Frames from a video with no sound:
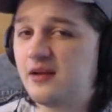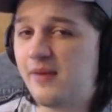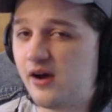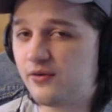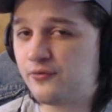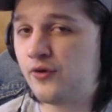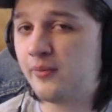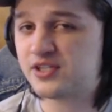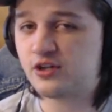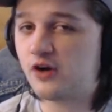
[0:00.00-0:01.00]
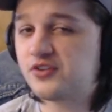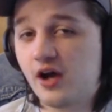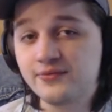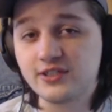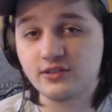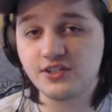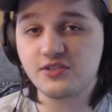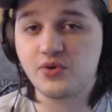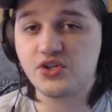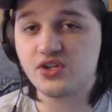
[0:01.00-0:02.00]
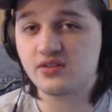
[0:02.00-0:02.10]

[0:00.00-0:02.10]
amount from a stars off tier list, which is